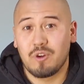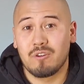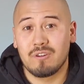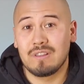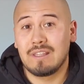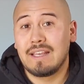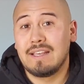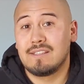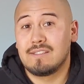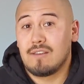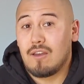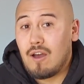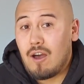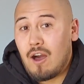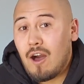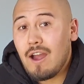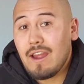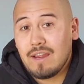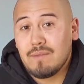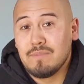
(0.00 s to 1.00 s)
or at least
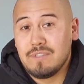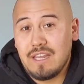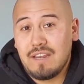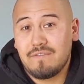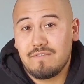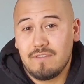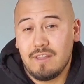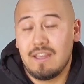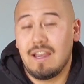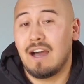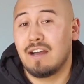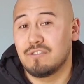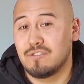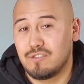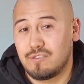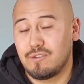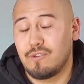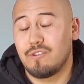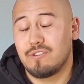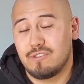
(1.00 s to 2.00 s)
I am definitely
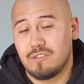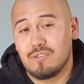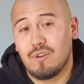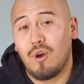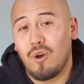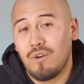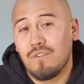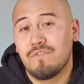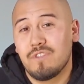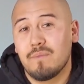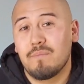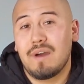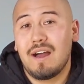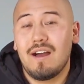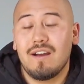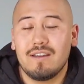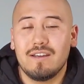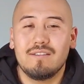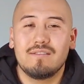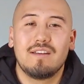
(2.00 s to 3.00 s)
uncertain of the
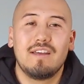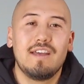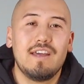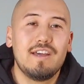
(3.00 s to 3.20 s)
market.